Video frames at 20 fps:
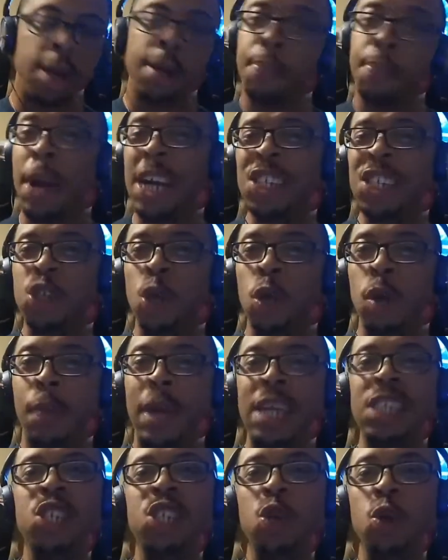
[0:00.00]
Make sure,
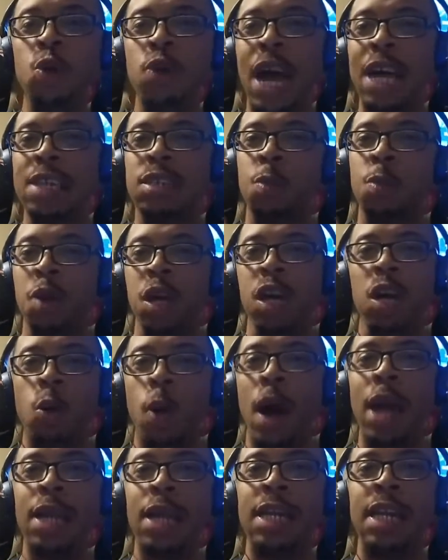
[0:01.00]
make sure you got some good
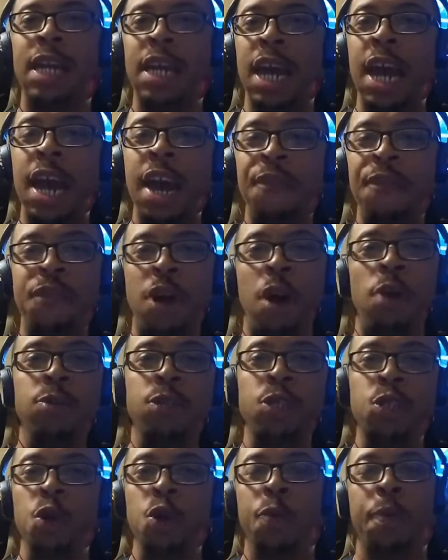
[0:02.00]
quality headphones
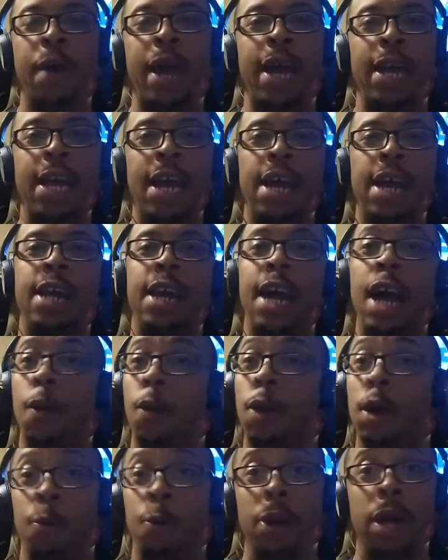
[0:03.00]
too, man. That that
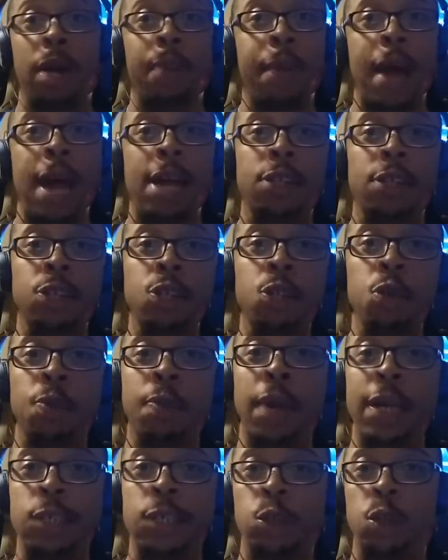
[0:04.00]
what really matters too.
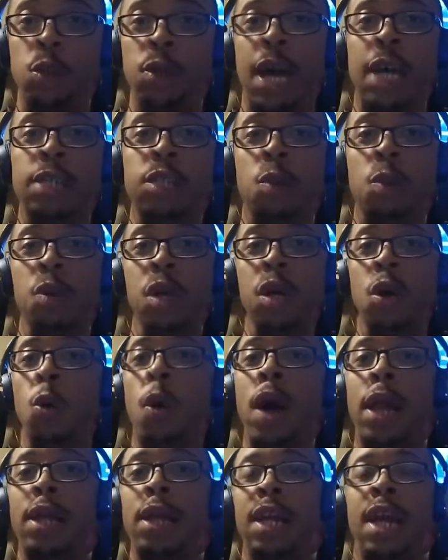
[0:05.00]
Make sure you got some good
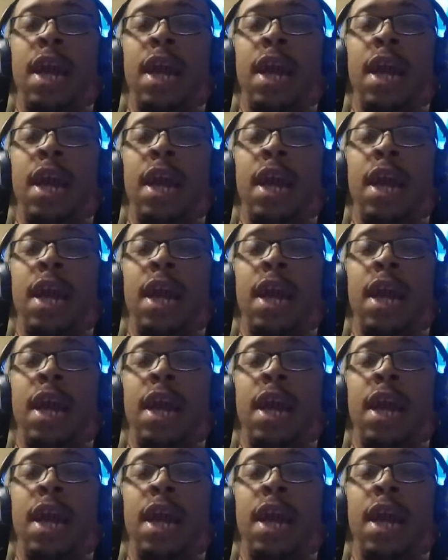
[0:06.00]
quality